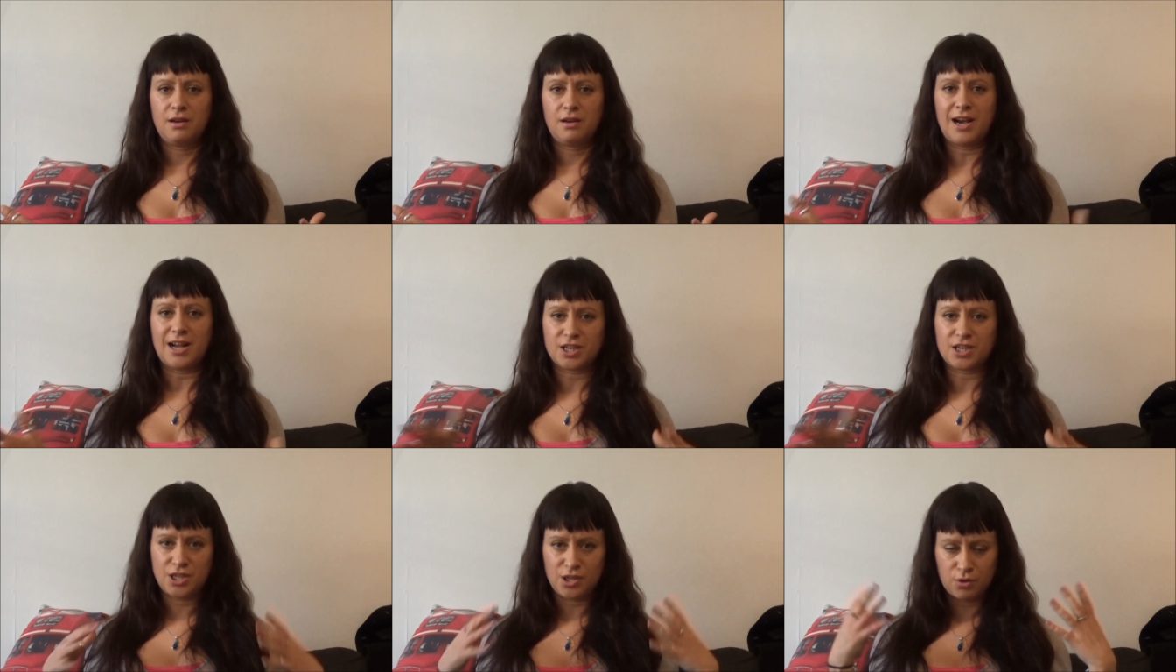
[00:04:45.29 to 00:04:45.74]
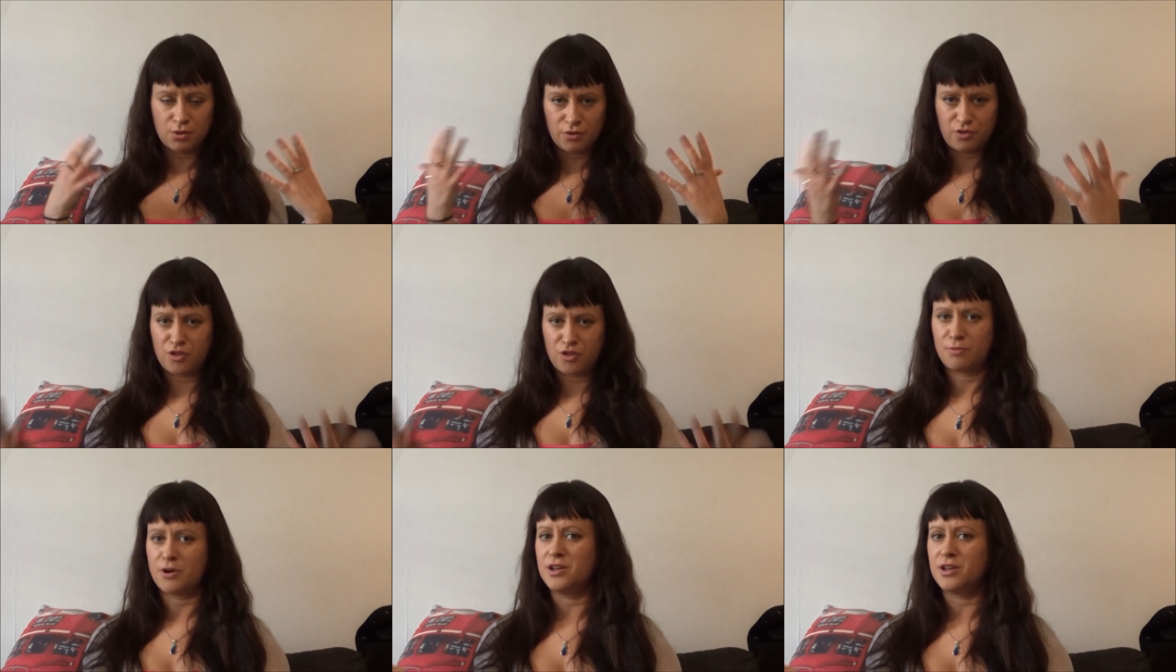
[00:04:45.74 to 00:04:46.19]
actually gone
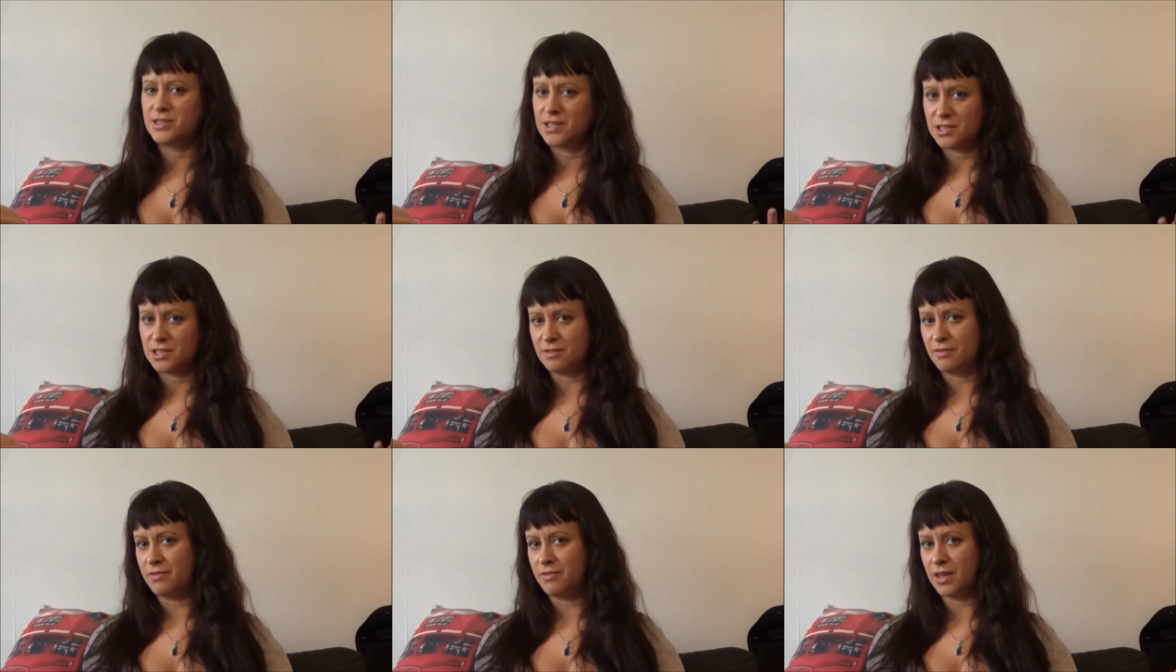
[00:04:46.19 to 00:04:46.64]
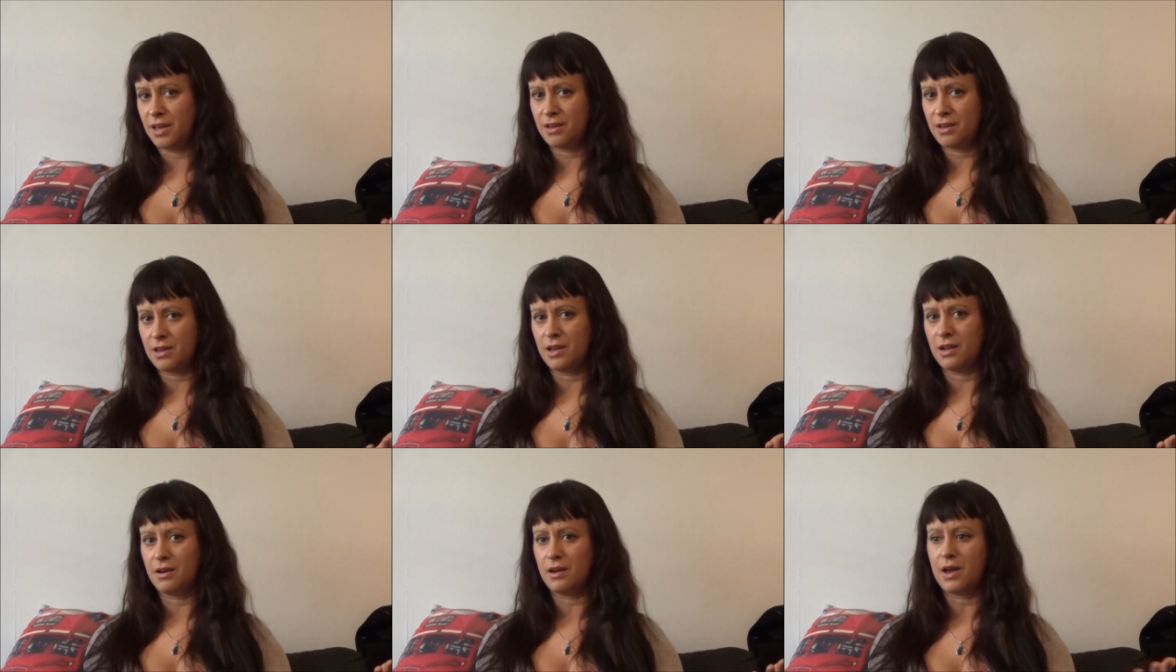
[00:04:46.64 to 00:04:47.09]
through the process of
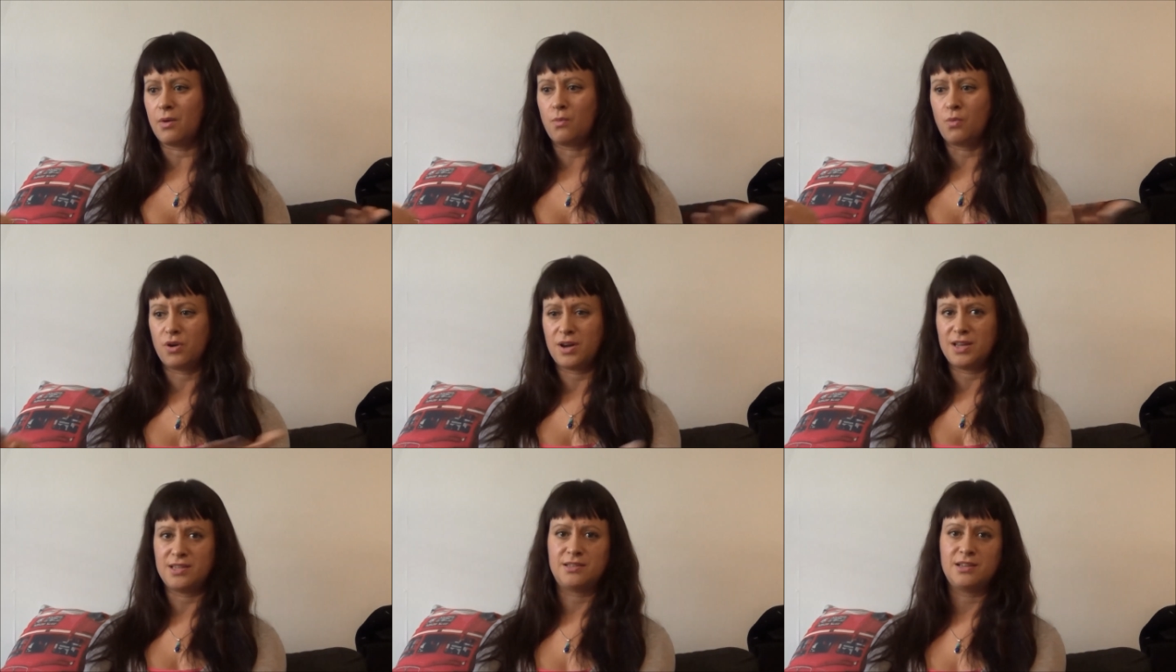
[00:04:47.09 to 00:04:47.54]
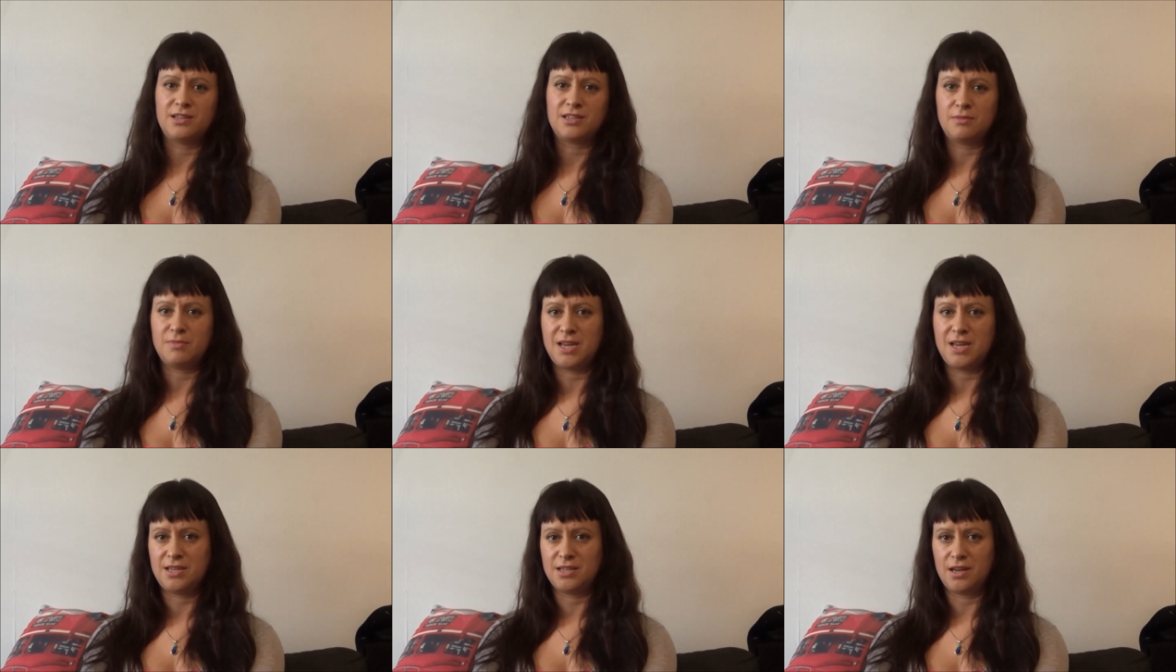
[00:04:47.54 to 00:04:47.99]
thinking like, what is this
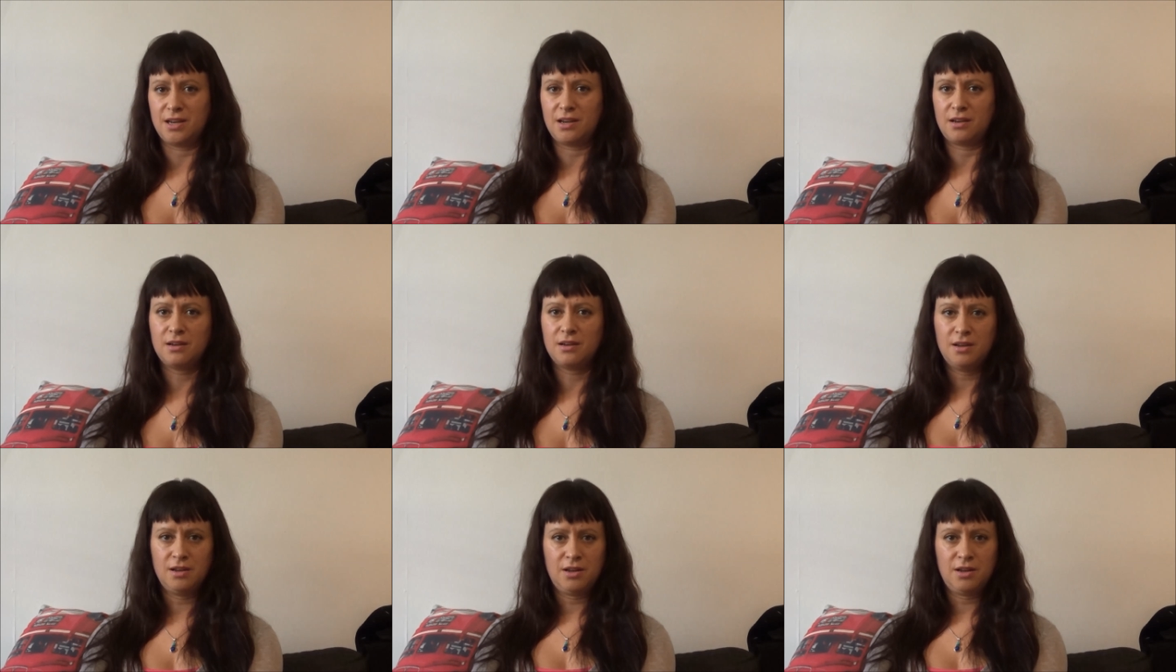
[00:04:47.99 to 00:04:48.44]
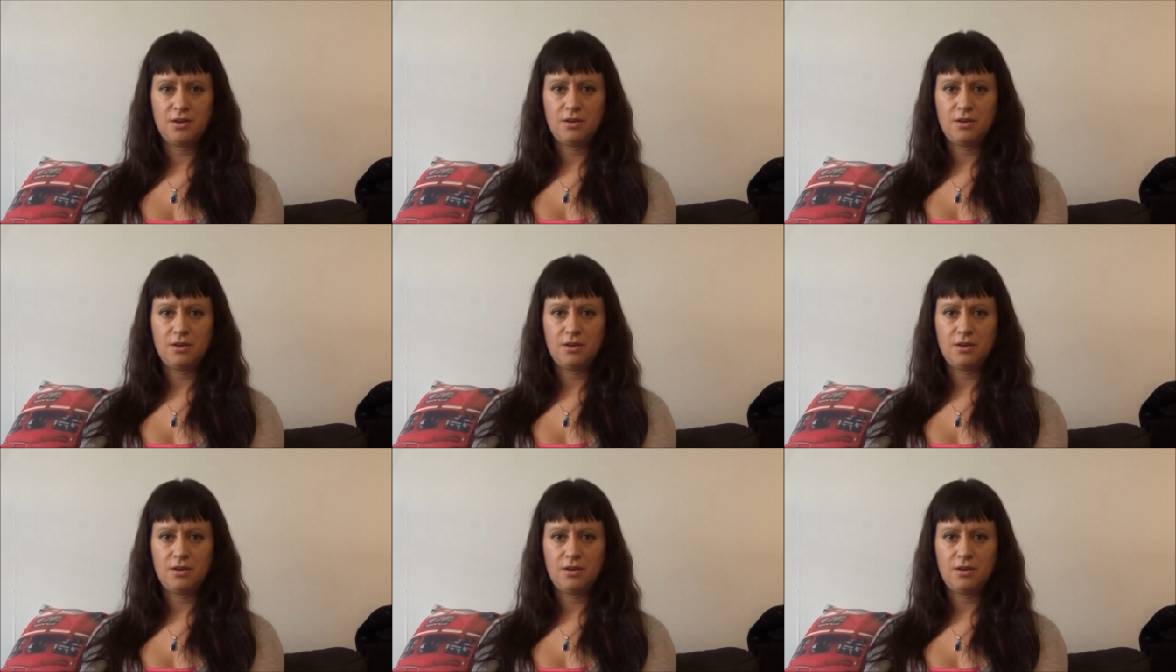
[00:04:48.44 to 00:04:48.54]
I'm eating?